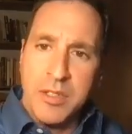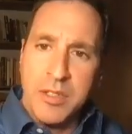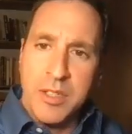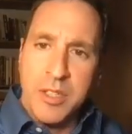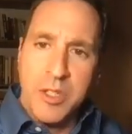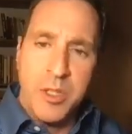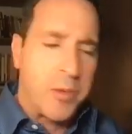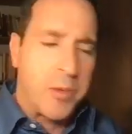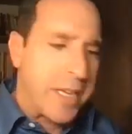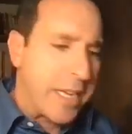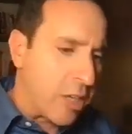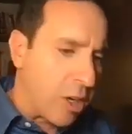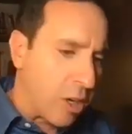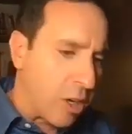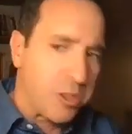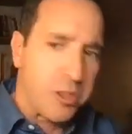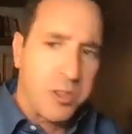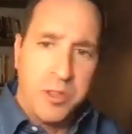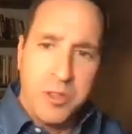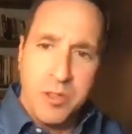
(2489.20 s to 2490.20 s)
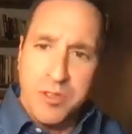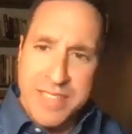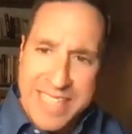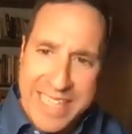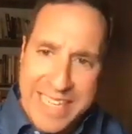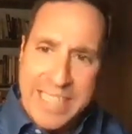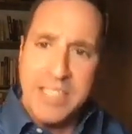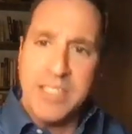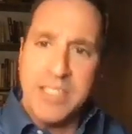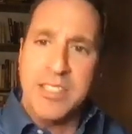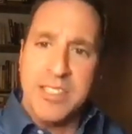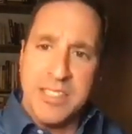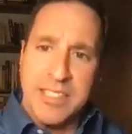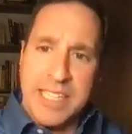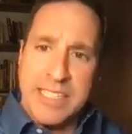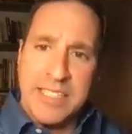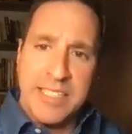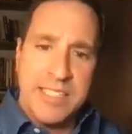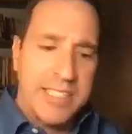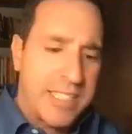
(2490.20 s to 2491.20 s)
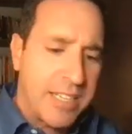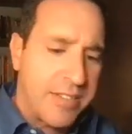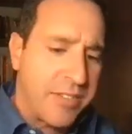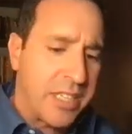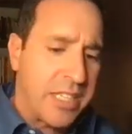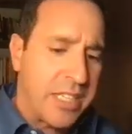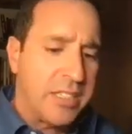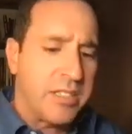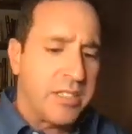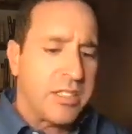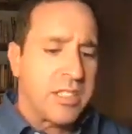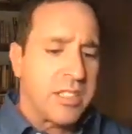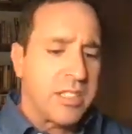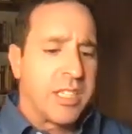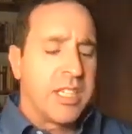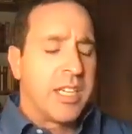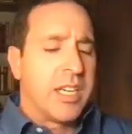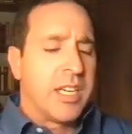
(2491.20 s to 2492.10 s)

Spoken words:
unique cultural needs and sensitivities